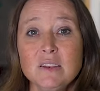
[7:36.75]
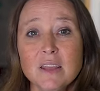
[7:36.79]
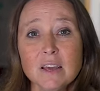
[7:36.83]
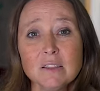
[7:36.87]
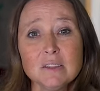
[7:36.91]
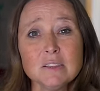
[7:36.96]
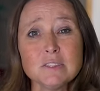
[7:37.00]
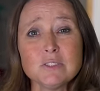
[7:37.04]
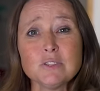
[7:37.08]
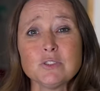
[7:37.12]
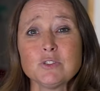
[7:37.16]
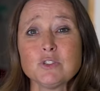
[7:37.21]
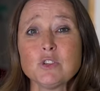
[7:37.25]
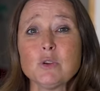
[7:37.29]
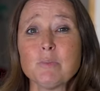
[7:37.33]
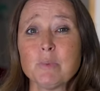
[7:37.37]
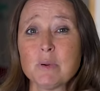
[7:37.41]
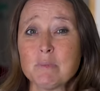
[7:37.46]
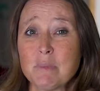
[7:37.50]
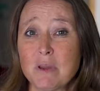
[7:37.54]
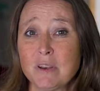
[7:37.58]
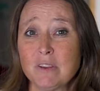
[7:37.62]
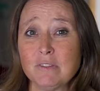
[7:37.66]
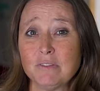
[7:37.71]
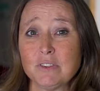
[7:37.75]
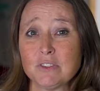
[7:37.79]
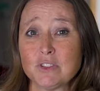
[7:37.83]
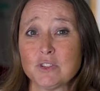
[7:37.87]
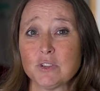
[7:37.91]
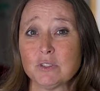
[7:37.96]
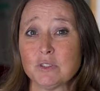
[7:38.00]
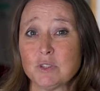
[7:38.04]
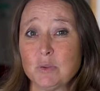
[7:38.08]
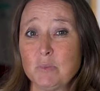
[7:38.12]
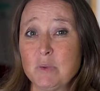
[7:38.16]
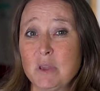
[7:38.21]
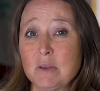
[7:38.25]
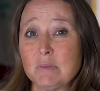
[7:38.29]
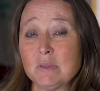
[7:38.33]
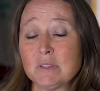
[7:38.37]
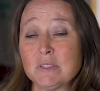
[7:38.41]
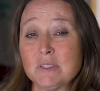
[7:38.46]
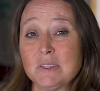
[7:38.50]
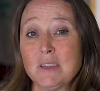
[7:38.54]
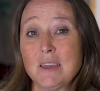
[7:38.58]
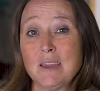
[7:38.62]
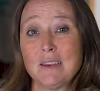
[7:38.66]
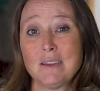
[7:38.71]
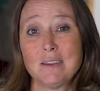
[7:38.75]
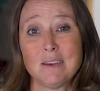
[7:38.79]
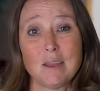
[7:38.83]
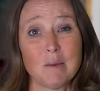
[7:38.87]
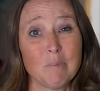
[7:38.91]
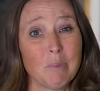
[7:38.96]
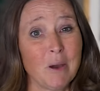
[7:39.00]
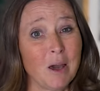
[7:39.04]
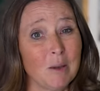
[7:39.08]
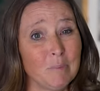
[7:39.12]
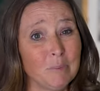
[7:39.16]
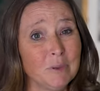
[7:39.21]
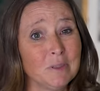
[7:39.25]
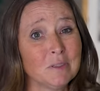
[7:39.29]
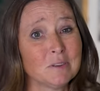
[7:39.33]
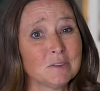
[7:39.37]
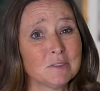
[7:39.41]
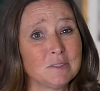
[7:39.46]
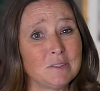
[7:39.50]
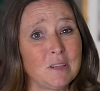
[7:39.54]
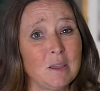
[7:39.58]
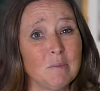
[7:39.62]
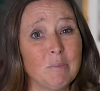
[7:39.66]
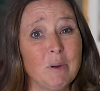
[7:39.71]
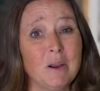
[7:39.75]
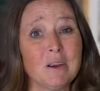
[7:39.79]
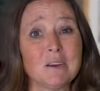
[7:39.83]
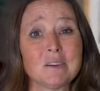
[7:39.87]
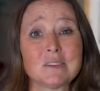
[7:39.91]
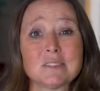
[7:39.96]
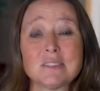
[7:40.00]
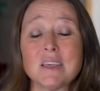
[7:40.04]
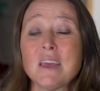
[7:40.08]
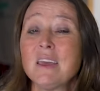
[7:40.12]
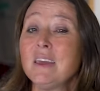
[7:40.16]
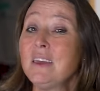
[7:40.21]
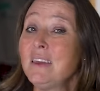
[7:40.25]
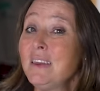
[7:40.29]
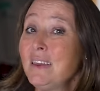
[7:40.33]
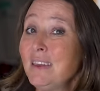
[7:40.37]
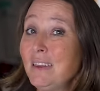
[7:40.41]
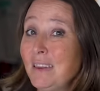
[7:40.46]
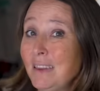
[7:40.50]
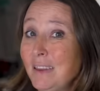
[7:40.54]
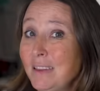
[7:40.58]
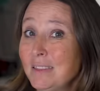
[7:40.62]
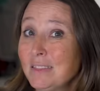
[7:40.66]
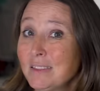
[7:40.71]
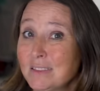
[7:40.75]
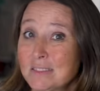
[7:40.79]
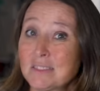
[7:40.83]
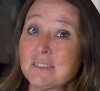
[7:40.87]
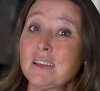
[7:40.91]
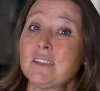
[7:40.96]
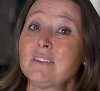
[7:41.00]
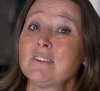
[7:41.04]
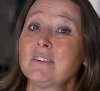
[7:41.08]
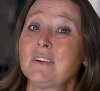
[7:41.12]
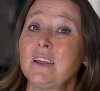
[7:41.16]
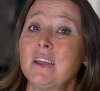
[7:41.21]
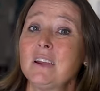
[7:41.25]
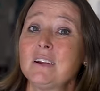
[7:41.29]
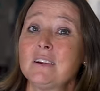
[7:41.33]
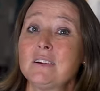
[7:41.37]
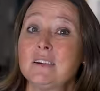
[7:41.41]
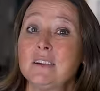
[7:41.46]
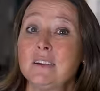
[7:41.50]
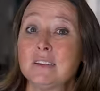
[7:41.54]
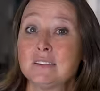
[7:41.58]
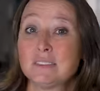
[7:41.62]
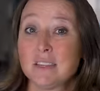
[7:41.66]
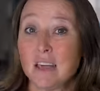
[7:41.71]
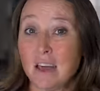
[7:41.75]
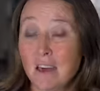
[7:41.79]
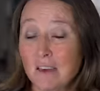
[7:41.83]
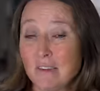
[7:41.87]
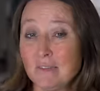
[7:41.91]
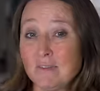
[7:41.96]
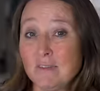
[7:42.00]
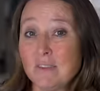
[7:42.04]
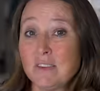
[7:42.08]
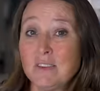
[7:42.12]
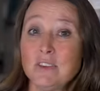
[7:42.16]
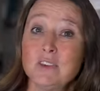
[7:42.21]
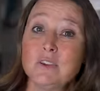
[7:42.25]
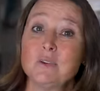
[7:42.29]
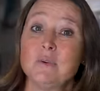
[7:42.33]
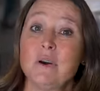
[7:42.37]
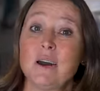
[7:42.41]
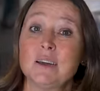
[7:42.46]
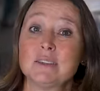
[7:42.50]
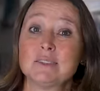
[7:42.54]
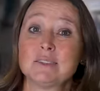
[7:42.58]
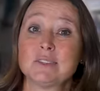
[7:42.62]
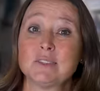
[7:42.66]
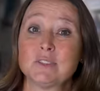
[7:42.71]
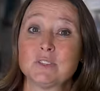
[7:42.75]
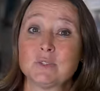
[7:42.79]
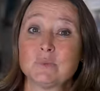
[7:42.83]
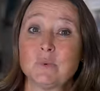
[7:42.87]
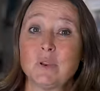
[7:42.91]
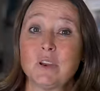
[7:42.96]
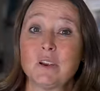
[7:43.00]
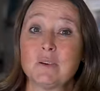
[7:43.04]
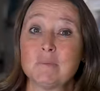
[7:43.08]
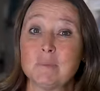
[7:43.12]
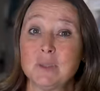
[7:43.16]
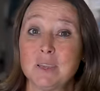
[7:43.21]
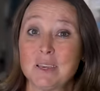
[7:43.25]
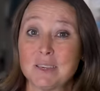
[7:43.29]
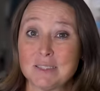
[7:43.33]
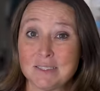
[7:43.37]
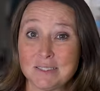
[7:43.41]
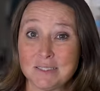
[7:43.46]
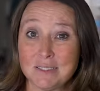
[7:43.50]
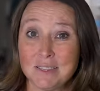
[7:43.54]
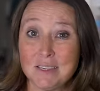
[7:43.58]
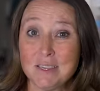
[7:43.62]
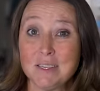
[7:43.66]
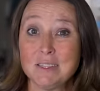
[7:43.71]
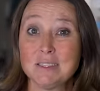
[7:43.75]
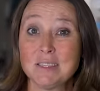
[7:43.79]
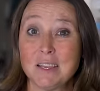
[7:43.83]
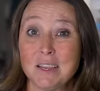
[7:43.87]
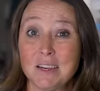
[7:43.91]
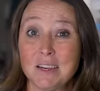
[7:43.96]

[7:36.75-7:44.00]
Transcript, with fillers: Now, this is super beneficial to be able to get in at popular state parks in the southern areas of the US this winter because these